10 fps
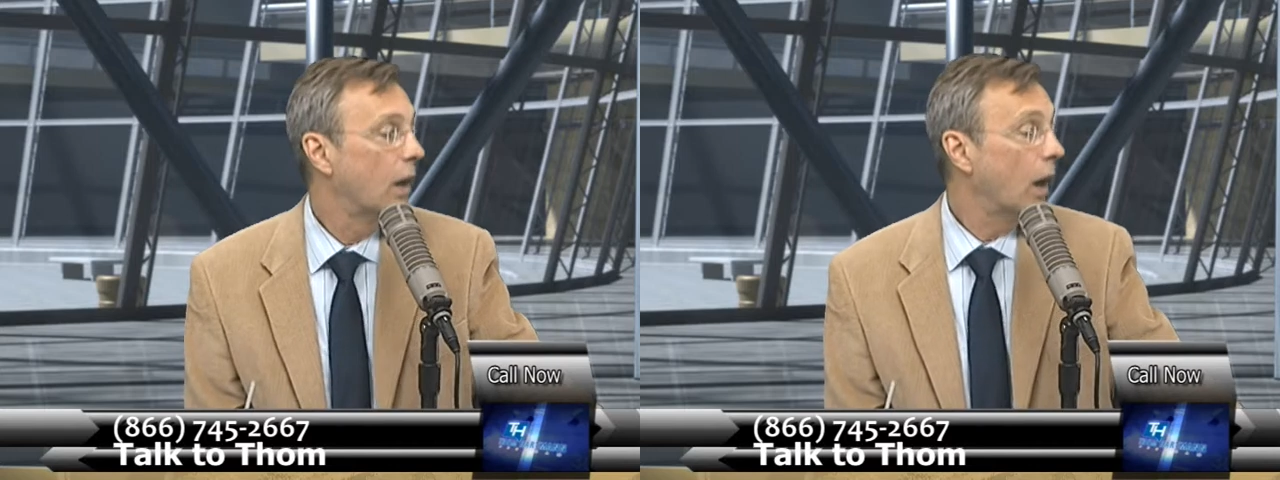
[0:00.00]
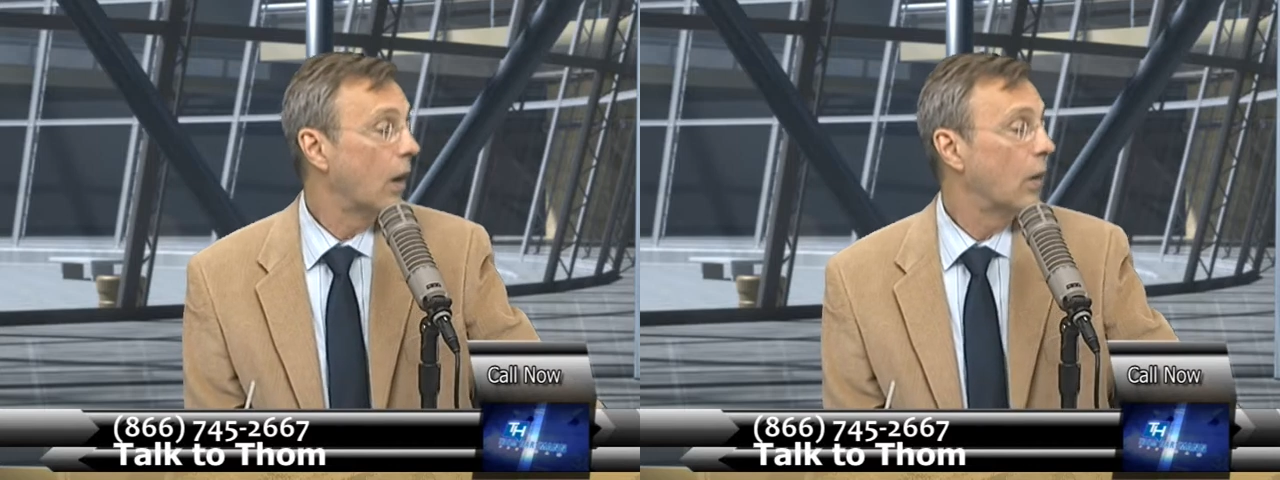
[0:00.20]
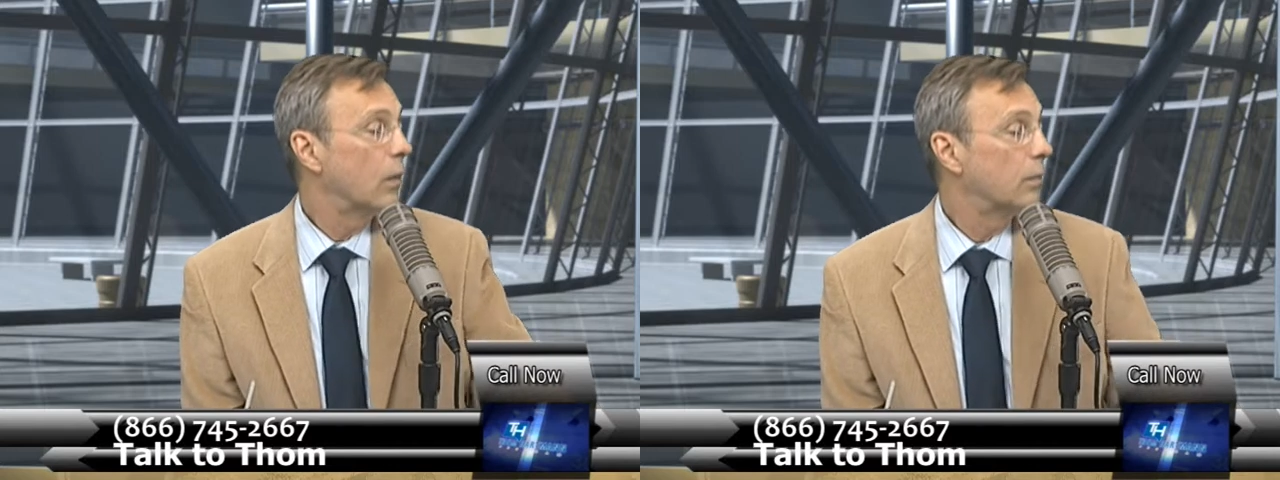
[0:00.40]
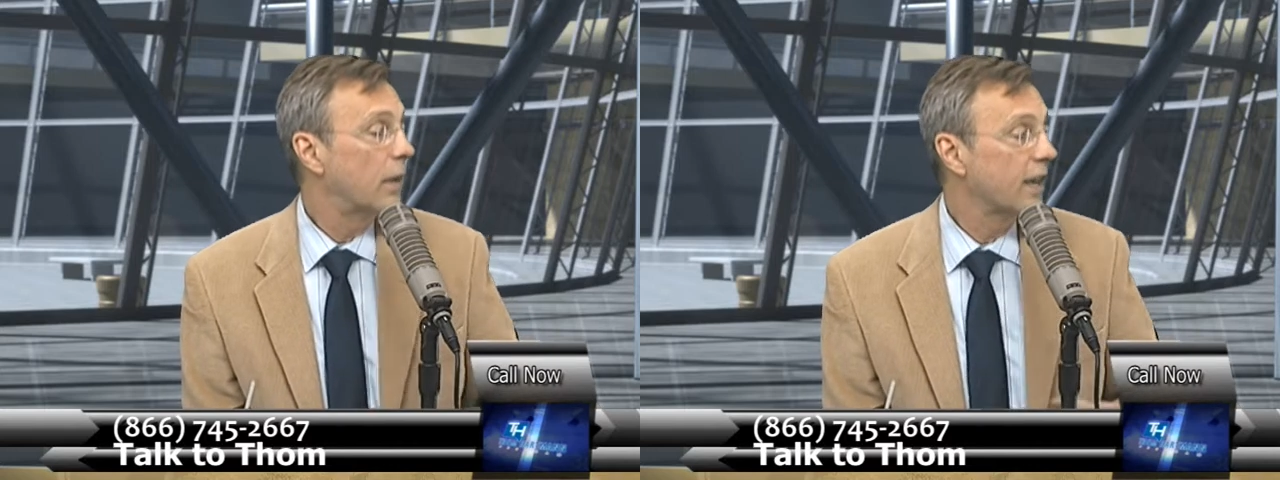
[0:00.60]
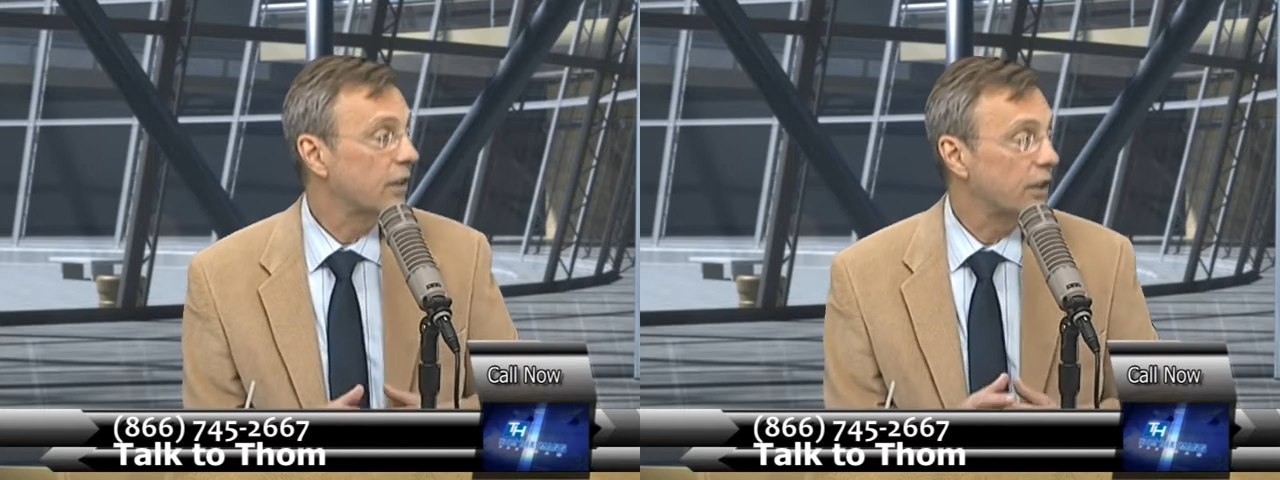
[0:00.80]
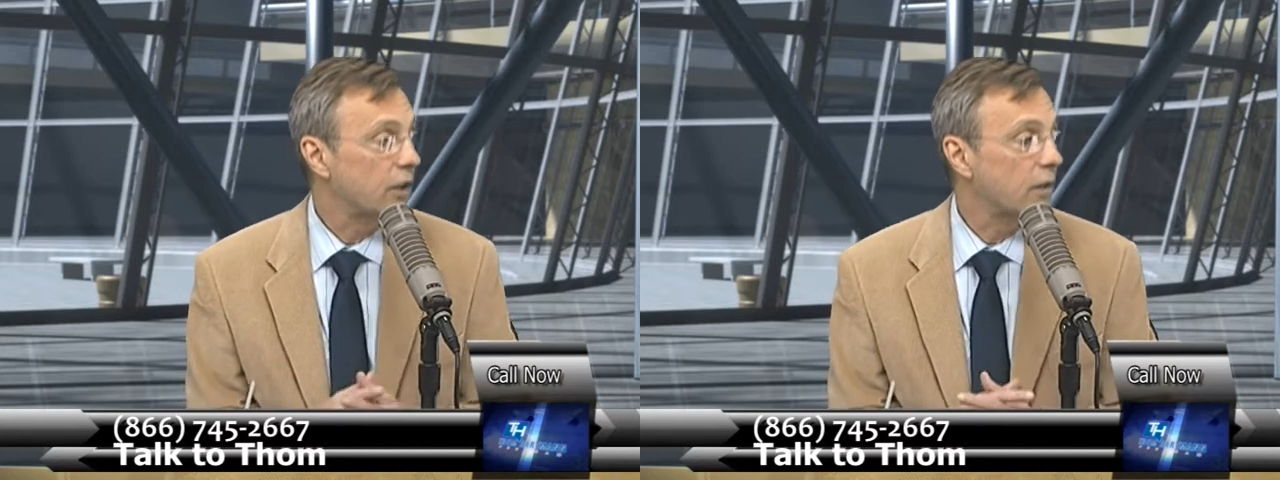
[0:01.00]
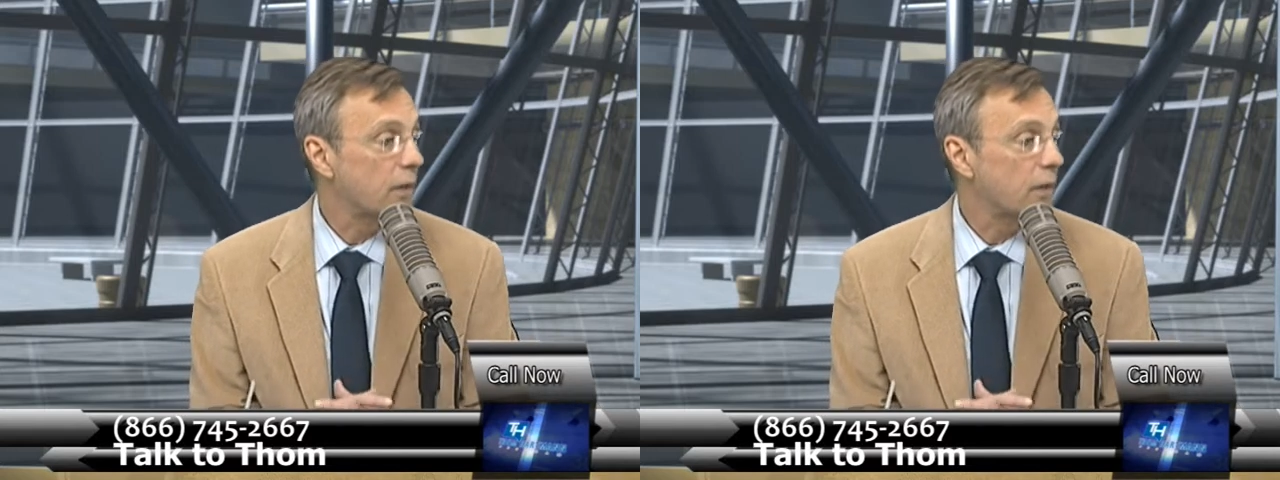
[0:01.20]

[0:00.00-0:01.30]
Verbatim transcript: Oh, Michael, you're a